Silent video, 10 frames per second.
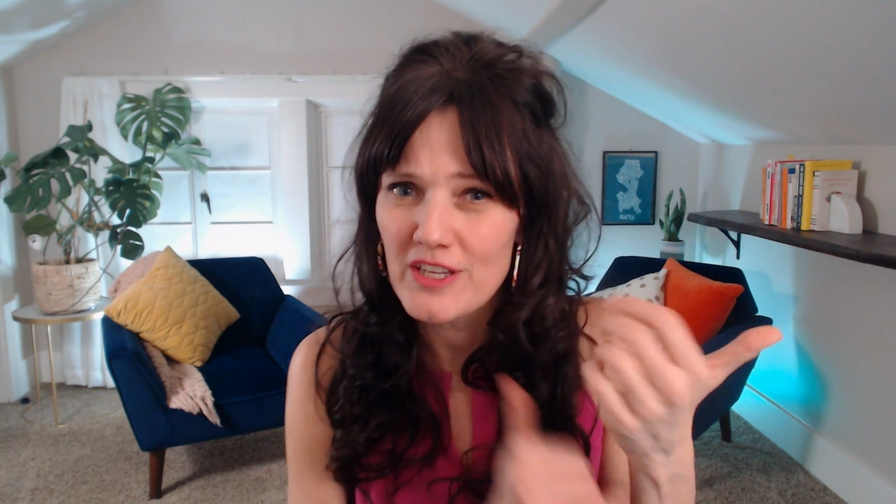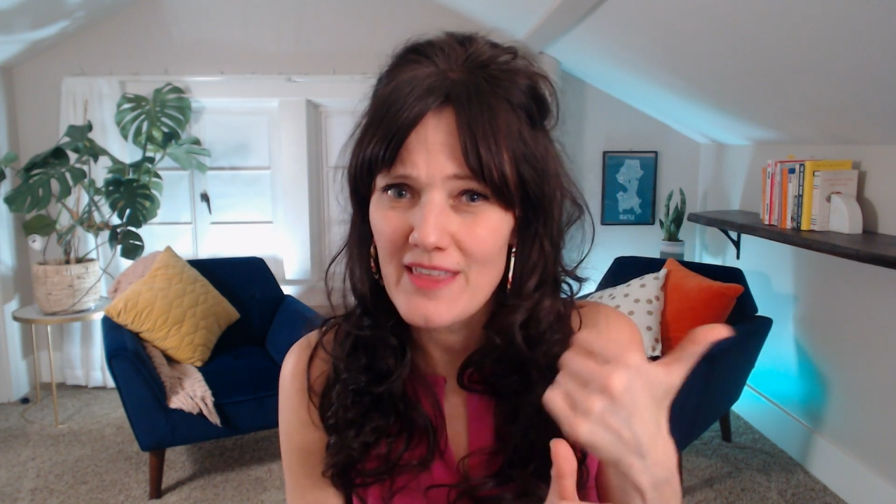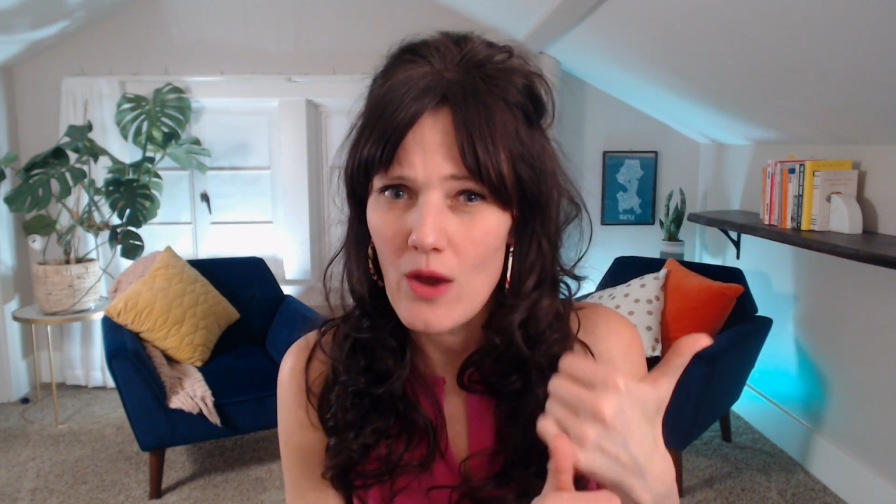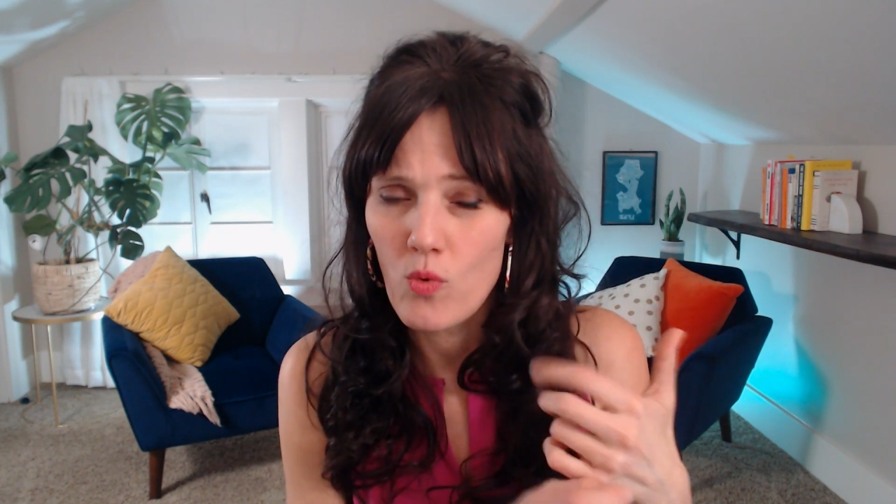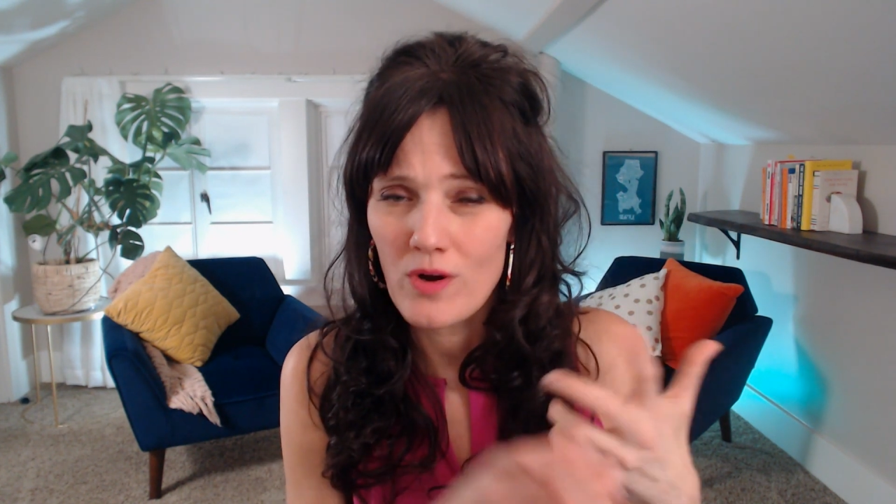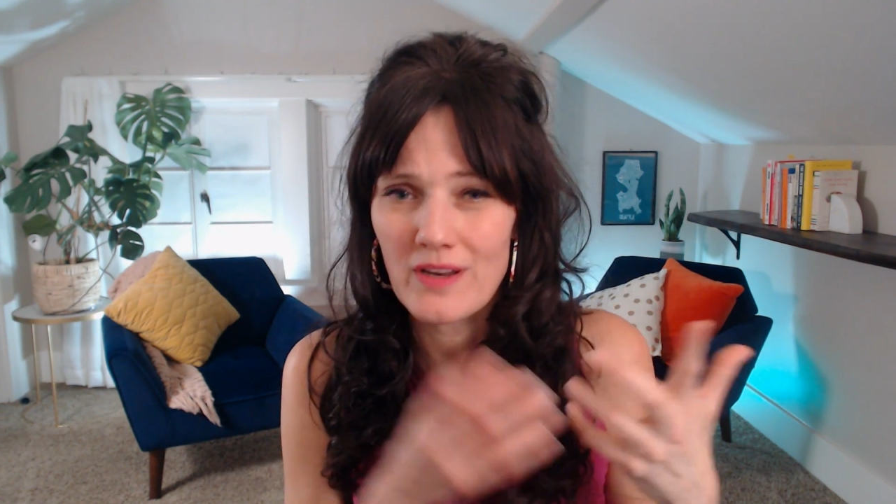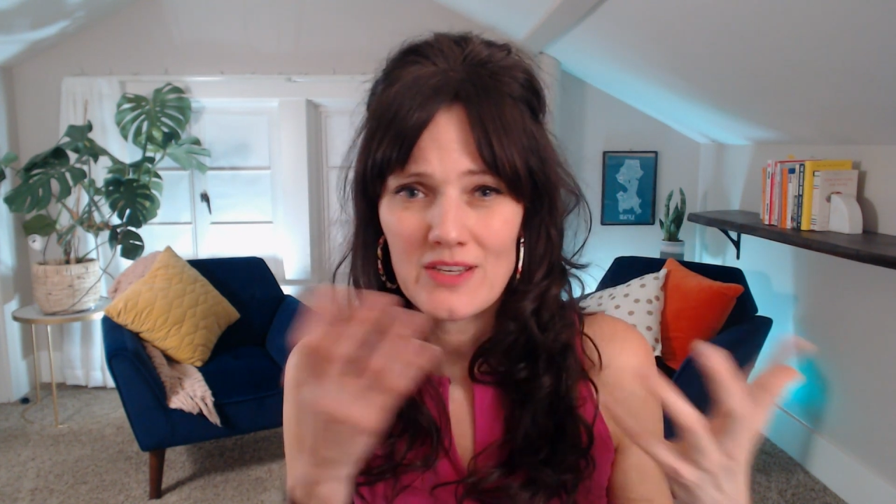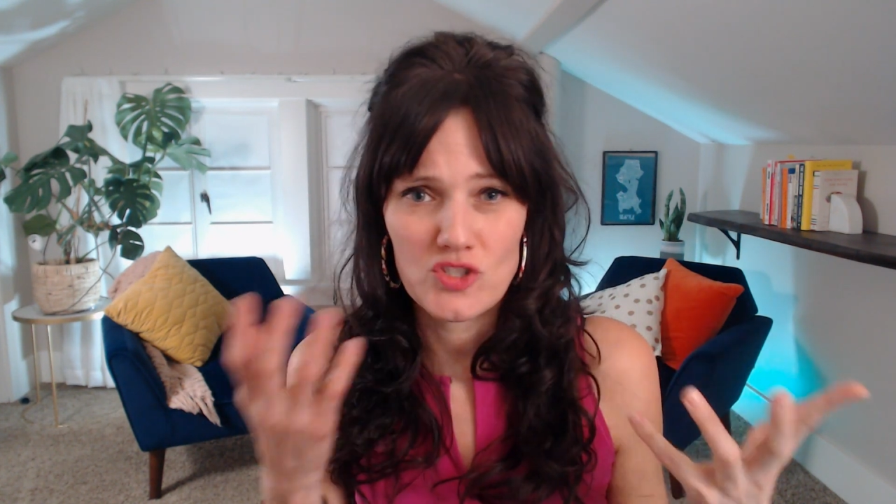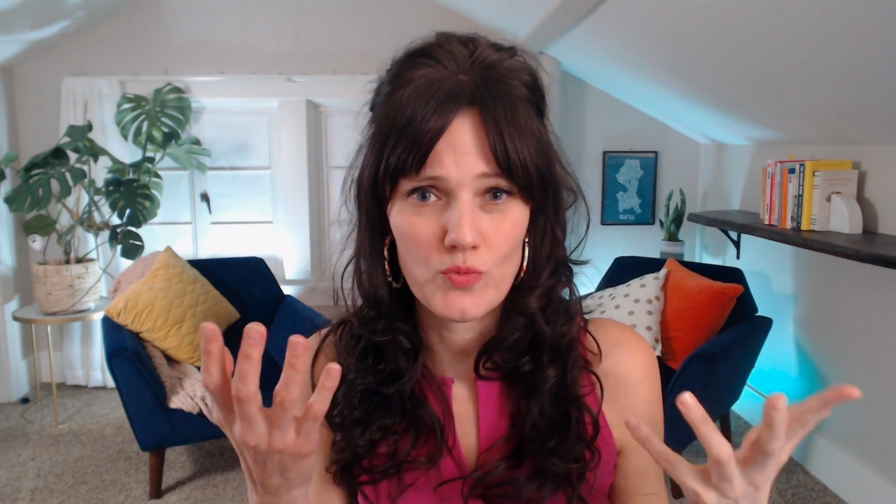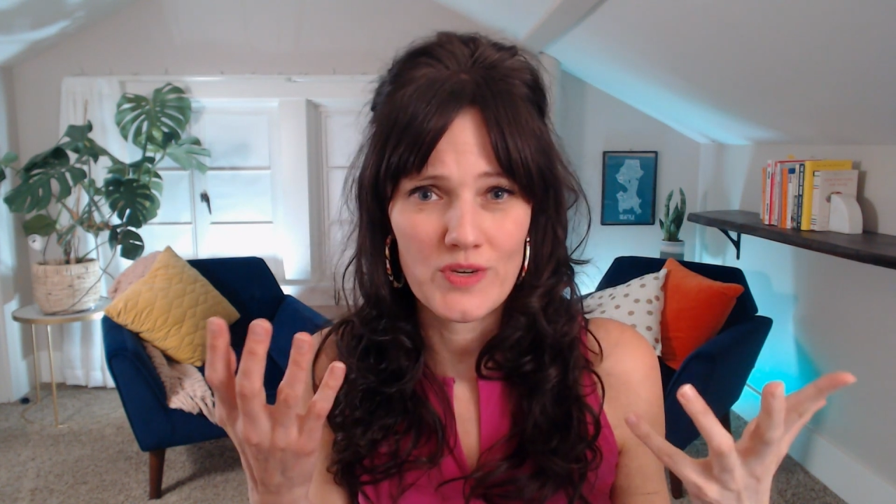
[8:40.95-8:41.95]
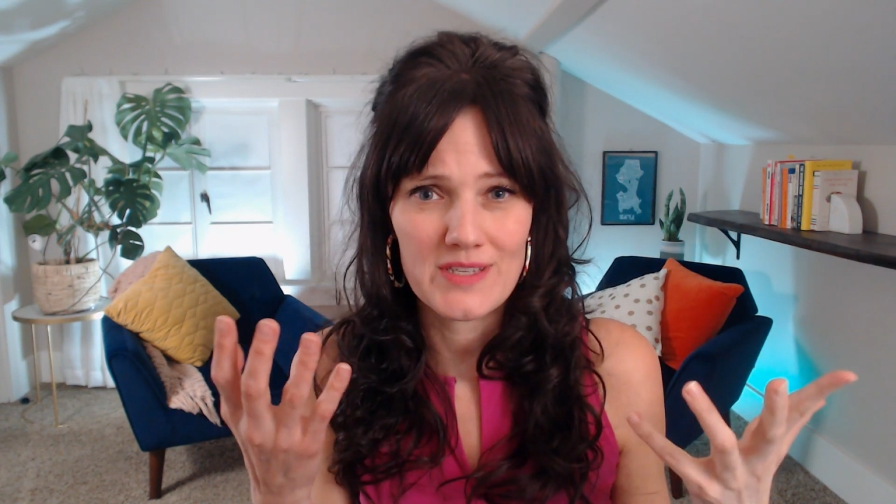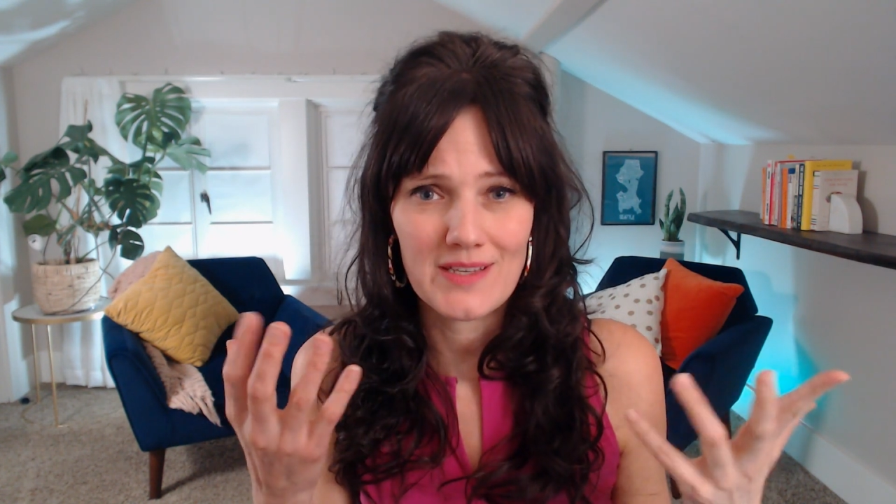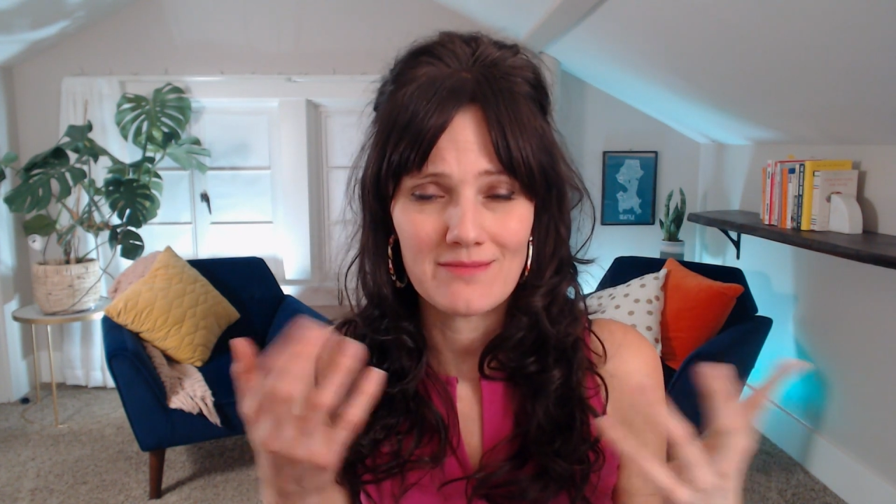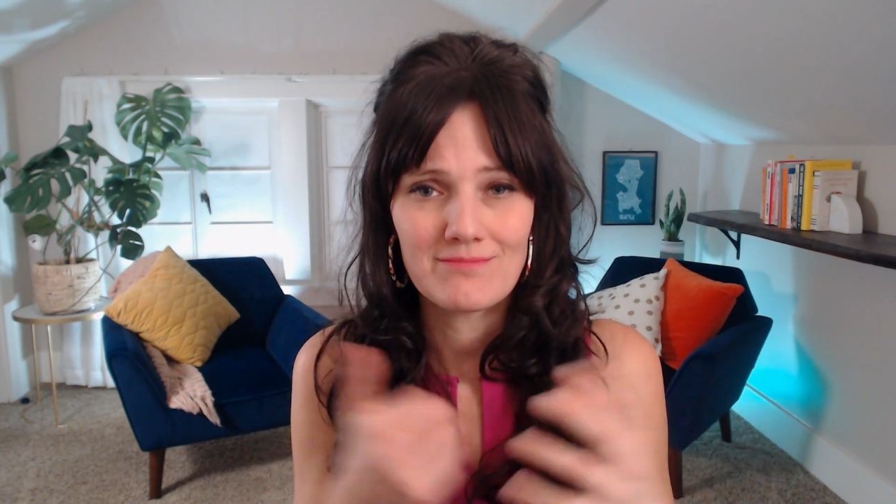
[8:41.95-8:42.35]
that warning is a reason.